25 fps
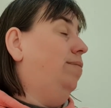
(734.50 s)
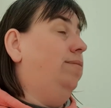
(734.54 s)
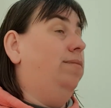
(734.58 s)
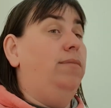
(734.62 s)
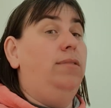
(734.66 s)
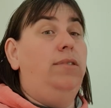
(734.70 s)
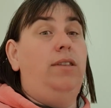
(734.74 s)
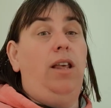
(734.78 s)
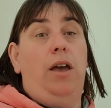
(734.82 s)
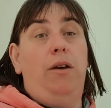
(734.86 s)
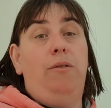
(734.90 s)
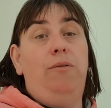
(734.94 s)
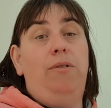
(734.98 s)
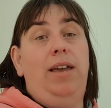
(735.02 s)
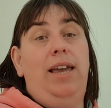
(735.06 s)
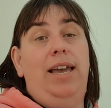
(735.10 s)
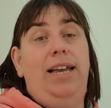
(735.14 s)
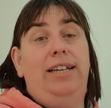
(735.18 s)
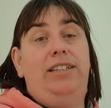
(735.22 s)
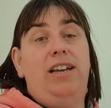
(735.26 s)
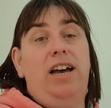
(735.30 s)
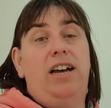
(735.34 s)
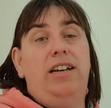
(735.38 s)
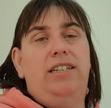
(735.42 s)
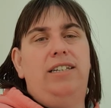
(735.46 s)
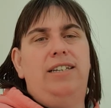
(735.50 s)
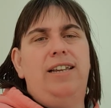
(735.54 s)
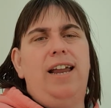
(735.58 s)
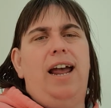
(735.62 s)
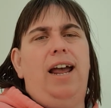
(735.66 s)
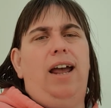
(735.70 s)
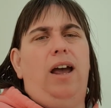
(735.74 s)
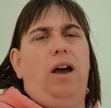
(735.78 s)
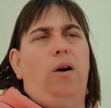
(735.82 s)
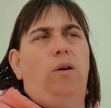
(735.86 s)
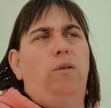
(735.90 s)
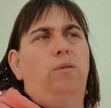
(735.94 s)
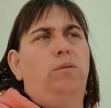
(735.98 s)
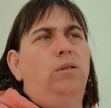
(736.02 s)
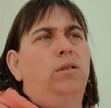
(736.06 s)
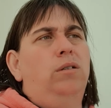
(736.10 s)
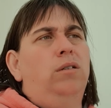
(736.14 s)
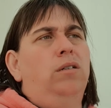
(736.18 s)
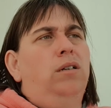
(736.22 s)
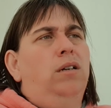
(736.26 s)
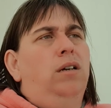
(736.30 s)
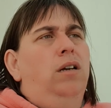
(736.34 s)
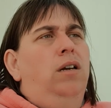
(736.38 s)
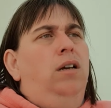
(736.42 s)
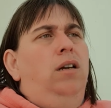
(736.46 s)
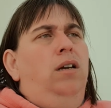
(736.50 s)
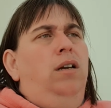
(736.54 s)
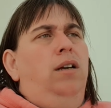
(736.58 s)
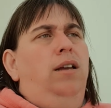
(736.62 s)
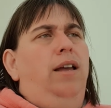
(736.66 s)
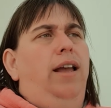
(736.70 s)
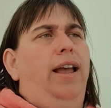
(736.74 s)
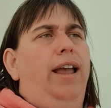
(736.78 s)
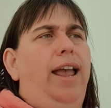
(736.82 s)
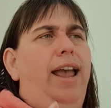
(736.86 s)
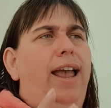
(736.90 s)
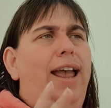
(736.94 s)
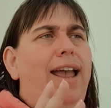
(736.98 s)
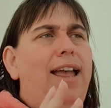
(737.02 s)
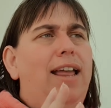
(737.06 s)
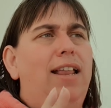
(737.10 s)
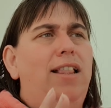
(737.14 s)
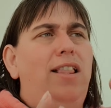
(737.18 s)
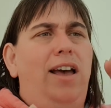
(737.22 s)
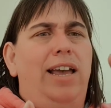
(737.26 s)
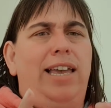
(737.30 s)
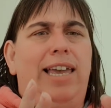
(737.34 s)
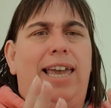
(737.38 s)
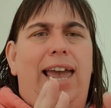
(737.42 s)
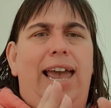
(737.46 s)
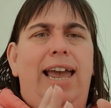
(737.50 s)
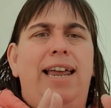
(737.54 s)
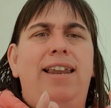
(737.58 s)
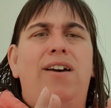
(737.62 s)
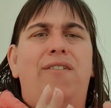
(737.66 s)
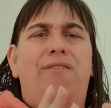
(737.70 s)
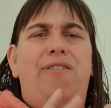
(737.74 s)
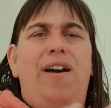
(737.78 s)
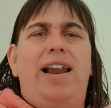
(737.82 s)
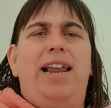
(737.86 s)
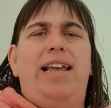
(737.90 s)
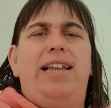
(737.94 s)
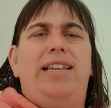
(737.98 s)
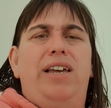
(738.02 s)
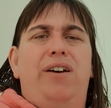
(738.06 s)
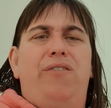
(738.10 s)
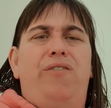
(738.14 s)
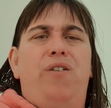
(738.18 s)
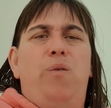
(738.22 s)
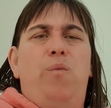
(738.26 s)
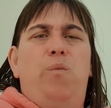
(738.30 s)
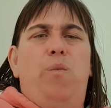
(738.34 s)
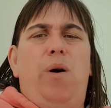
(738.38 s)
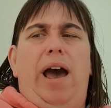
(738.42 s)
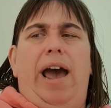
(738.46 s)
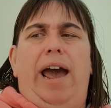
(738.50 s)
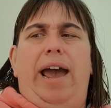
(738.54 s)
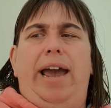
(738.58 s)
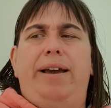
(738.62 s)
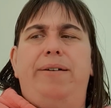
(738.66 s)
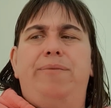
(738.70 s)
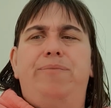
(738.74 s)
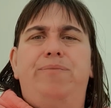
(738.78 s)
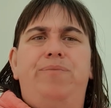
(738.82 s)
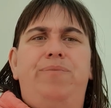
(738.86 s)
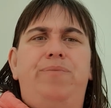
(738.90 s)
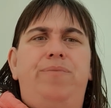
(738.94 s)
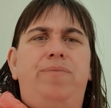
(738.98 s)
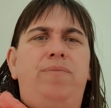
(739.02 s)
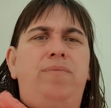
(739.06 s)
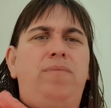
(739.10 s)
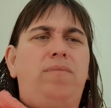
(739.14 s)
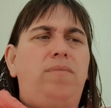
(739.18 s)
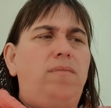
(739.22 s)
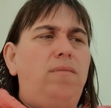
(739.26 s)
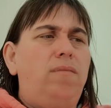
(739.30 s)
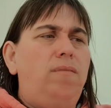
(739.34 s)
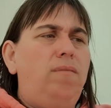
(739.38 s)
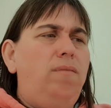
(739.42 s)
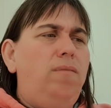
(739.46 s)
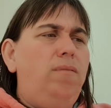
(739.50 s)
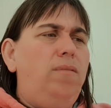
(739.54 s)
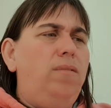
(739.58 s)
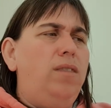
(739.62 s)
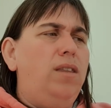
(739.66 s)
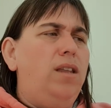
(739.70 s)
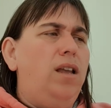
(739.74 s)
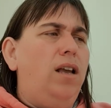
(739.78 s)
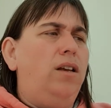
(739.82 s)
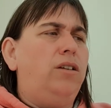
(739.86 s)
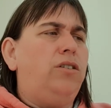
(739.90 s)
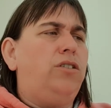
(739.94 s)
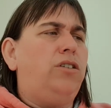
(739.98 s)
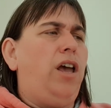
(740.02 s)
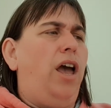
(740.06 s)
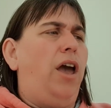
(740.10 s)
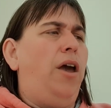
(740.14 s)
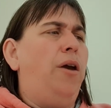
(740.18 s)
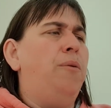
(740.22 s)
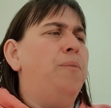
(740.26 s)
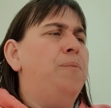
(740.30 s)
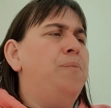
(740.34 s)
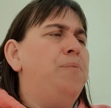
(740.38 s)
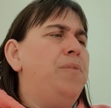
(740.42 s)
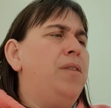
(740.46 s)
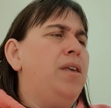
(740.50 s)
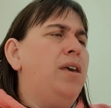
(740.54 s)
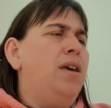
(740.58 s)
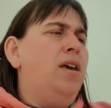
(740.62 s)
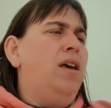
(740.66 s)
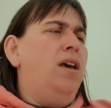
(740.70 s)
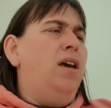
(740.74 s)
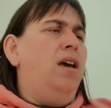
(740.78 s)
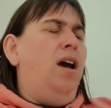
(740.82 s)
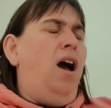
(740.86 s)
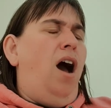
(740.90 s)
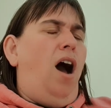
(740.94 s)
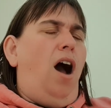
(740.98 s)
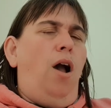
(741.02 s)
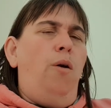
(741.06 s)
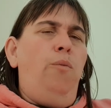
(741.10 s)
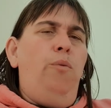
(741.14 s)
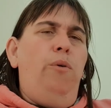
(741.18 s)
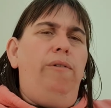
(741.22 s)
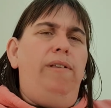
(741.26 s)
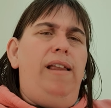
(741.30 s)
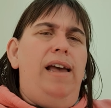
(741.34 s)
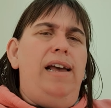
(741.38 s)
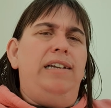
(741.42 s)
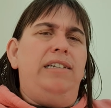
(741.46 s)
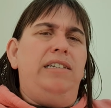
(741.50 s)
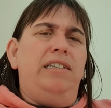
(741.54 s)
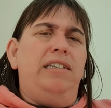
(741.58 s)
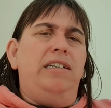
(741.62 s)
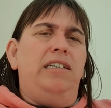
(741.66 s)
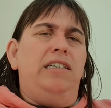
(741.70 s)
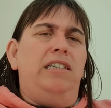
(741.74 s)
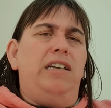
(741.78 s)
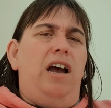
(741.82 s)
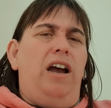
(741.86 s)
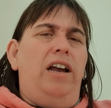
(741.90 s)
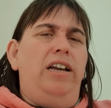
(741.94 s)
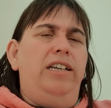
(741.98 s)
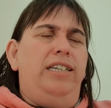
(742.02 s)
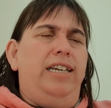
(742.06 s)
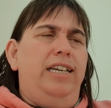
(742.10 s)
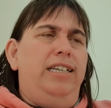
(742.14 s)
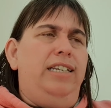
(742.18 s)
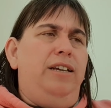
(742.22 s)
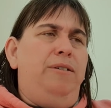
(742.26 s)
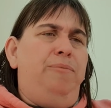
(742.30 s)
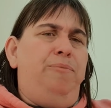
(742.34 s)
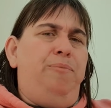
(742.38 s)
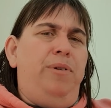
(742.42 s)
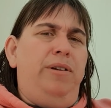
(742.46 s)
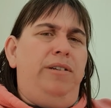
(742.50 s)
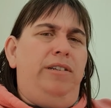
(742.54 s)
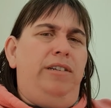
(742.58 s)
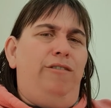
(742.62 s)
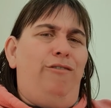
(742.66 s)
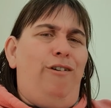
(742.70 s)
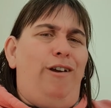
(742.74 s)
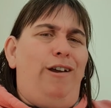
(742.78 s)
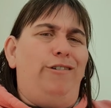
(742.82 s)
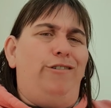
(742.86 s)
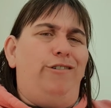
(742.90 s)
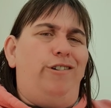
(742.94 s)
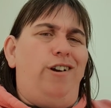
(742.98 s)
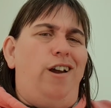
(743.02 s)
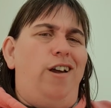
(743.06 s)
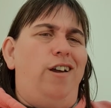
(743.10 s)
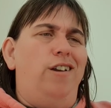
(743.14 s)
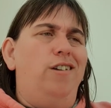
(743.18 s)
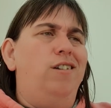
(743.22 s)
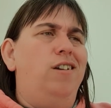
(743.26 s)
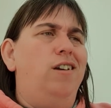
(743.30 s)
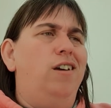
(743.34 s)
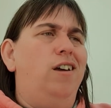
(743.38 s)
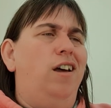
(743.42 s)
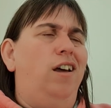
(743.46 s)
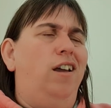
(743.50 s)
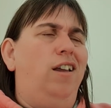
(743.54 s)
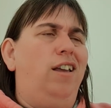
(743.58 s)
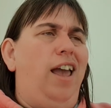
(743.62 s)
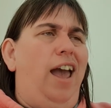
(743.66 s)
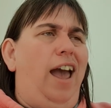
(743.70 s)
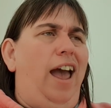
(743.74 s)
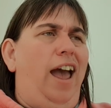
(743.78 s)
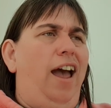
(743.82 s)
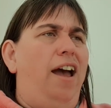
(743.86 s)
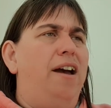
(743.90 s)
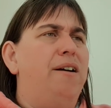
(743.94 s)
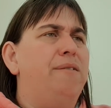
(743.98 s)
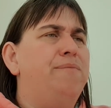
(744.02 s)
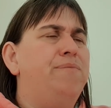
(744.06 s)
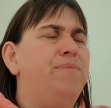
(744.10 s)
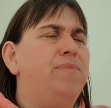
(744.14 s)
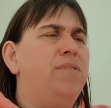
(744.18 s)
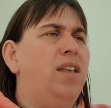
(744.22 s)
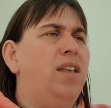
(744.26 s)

you know, he does now. Like in a very different way. So I will list the signs in the description, yeah.